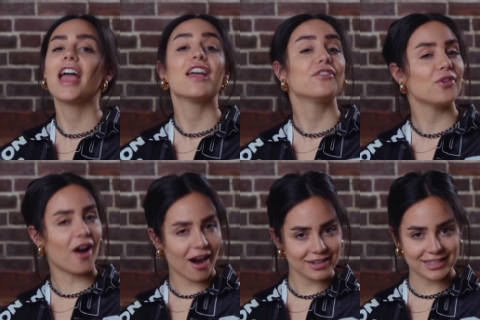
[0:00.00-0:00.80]
If you
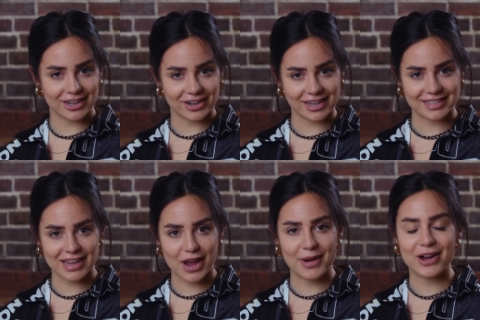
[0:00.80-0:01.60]
are serious
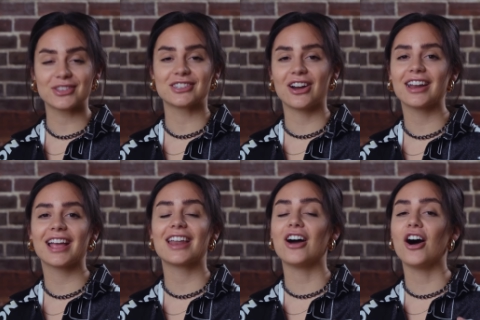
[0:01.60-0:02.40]
about
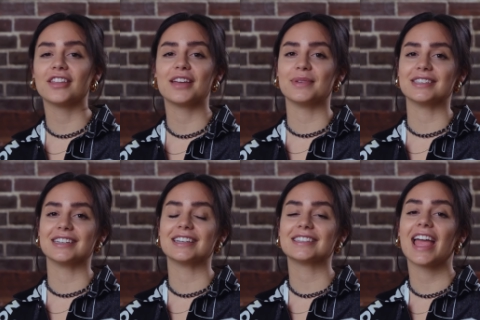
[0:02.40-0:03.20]
starting an online
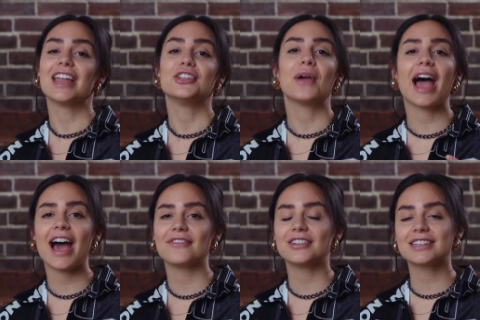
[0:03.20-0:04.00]
business and you
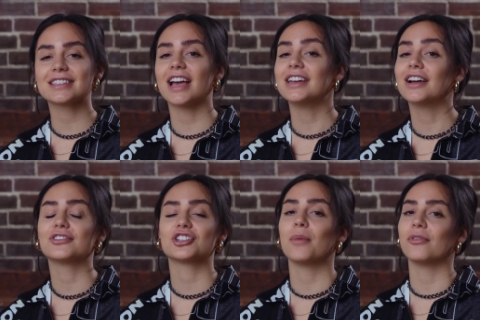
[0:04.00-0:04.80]
haven't signed up
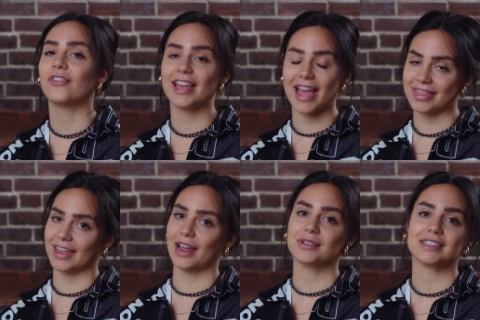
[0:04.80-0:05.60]
for Shopify yet,
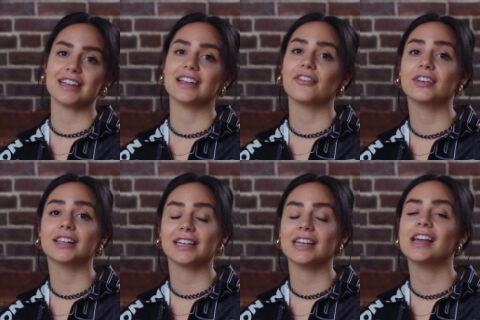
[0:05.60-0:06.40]
then I would say
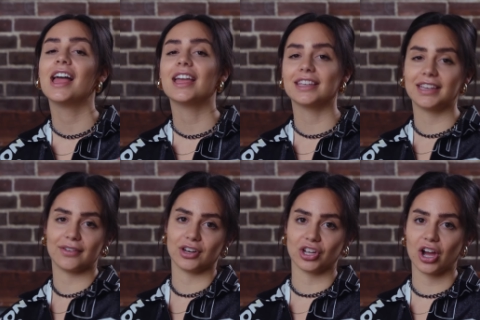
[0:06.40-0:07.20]
definitely
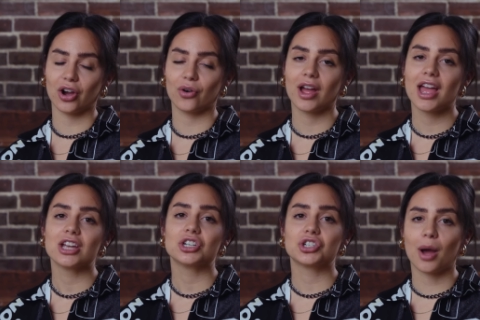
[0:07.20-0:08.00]
give it a go.
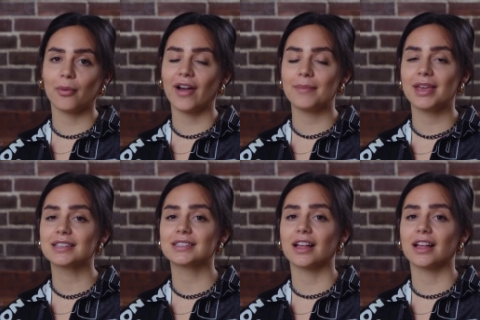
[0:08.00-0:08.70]
Shopify makes